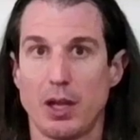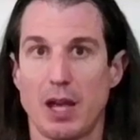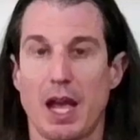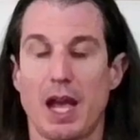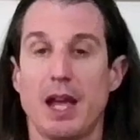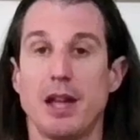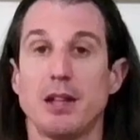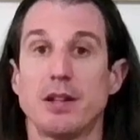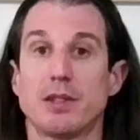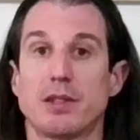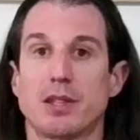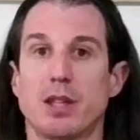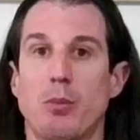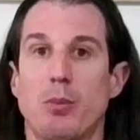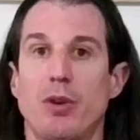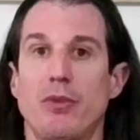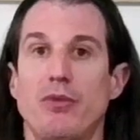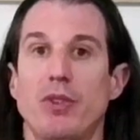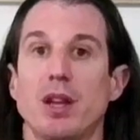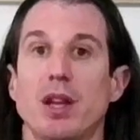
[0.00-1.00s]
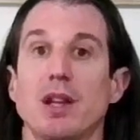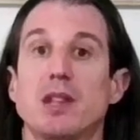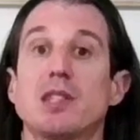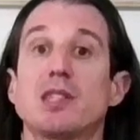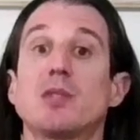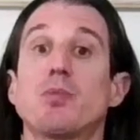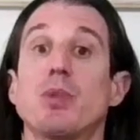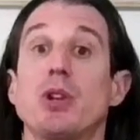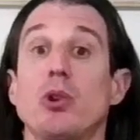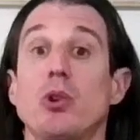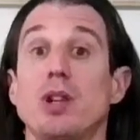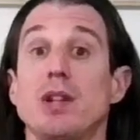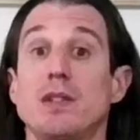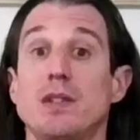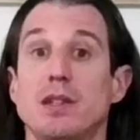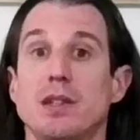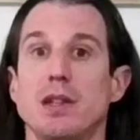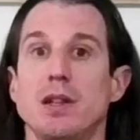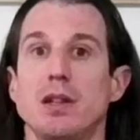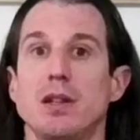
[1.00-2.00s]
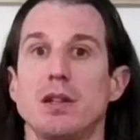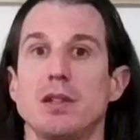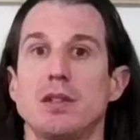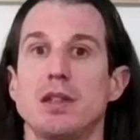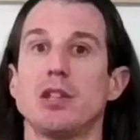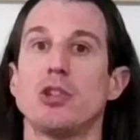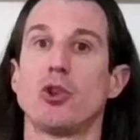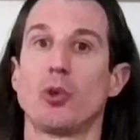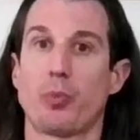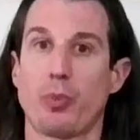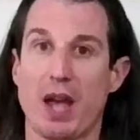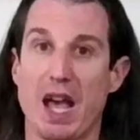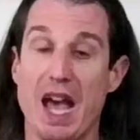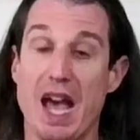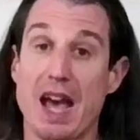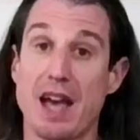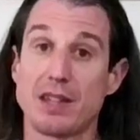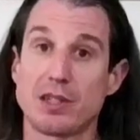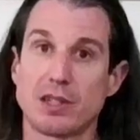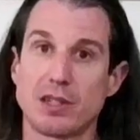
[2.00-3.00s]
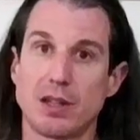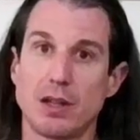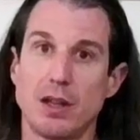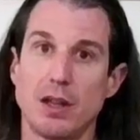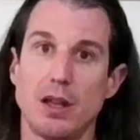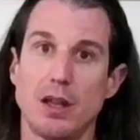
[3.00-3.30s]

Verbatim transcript: and some of the experiences in your past